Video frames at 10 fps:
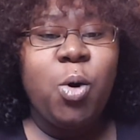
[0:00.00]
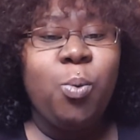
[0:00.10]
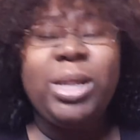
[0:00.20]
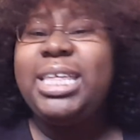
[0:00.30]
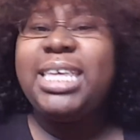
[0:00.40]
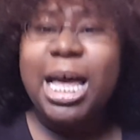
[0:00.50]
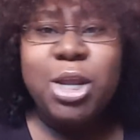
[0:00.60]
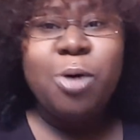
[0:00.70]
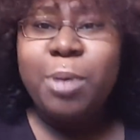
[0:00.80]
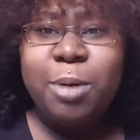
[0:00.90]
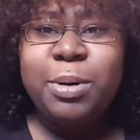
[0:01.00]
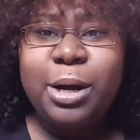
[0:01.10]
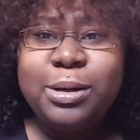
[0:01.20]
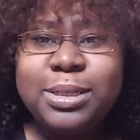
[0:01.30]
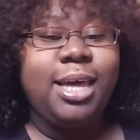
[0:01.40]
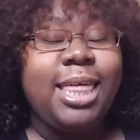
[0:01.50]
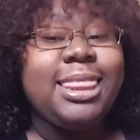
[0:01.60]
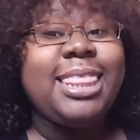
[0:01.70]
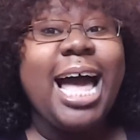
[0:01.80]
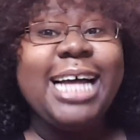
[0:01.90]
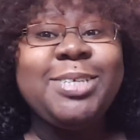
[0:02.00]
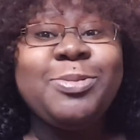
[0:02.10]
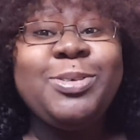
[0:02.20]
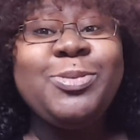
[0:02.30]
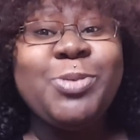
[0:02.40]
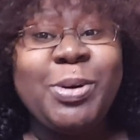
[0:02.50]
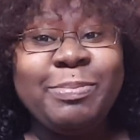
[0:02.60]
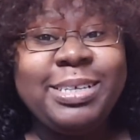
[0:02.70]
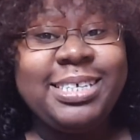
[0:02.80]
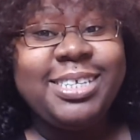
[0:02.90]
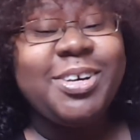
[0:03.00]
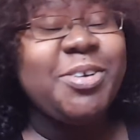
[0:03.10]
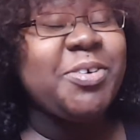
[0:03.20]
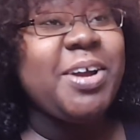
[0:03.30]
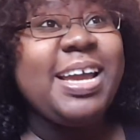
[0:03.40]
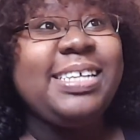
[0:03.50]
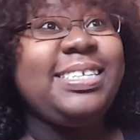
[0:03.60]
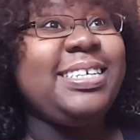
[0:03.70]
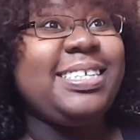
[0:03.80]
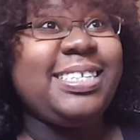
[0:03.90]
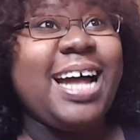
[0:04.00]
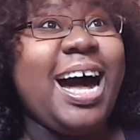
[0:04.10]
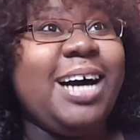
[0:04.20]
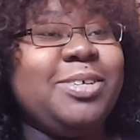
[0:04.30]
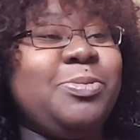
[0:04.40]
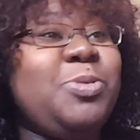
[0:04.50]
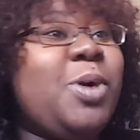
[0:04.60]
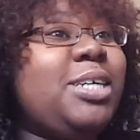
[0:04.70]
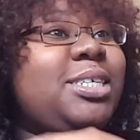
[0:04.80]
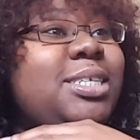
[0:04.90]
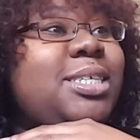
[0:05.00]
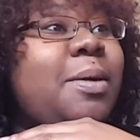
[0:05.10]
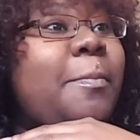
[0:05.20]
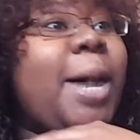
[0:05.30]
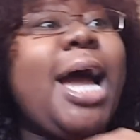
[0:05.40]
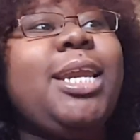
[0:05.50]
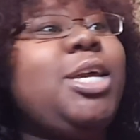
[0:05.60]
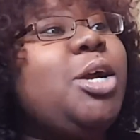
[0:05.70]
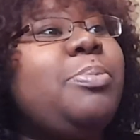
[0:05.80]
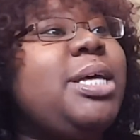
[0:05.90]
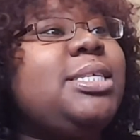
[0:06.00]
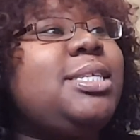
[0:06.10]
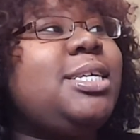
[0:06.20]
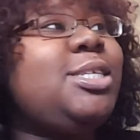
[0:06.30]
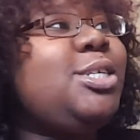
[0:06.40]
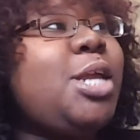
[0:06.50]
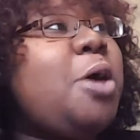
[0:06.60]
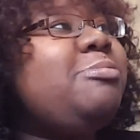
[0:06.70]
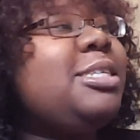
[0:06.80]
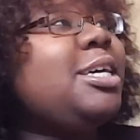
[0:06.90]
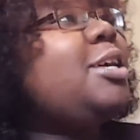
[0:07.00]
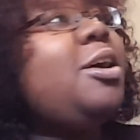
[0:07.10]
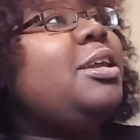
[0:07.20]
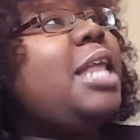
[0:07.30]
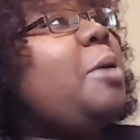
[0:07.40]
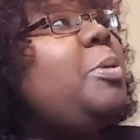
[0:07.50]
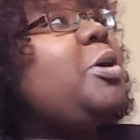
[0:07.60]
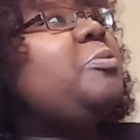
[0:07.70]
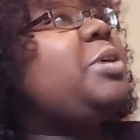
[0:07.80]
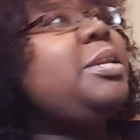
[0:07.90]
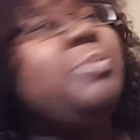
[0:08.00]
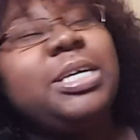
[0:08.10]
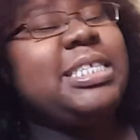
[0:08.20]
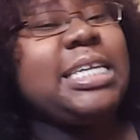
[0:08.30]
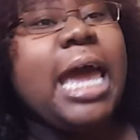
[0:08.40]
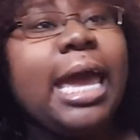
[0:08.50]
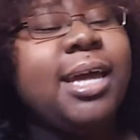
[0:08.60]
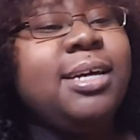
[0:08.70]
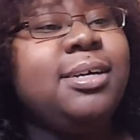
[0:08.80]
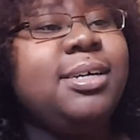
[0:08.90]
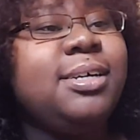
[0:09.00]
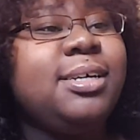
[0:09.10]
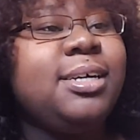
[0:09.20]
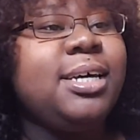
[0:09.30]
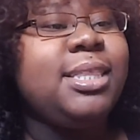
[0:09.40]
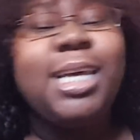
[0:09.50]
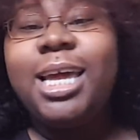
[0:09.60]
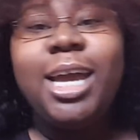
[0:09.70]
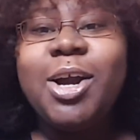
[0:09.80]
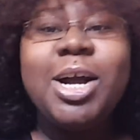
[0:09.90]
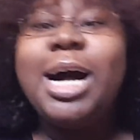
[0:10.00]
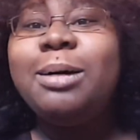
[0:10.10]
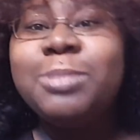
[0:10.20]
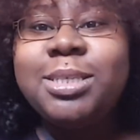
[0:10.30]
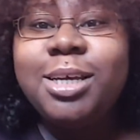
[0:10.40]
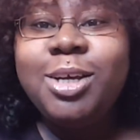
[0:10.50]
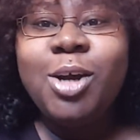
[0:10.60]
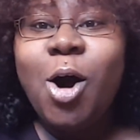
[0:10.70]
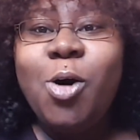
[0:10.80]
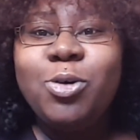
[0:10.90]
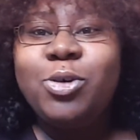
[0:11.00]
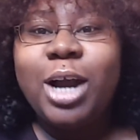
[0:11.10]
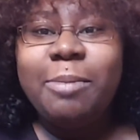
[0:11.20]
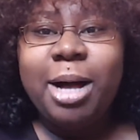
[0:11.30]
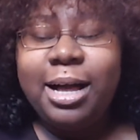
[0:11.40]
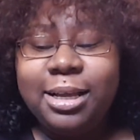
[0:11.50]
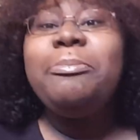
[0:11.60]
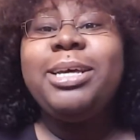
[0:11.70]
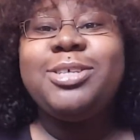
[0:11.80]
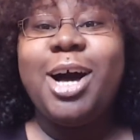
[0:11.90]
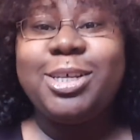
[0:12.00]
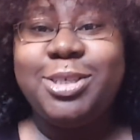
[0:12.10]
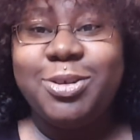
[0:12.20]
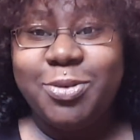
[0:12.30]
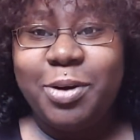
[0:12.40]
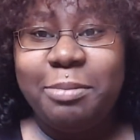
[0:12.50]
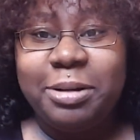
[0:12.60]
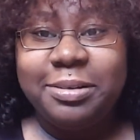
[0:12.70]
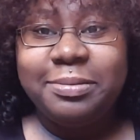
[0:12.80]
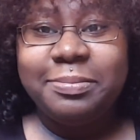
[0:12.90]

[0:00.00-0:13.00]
With yellow bobos. That's when you normally see the craziest styles. When you are just minding your business. You know, I'm just going to go to the library and read a book today. Then here comes old grandma. Let me talk to you, grandma.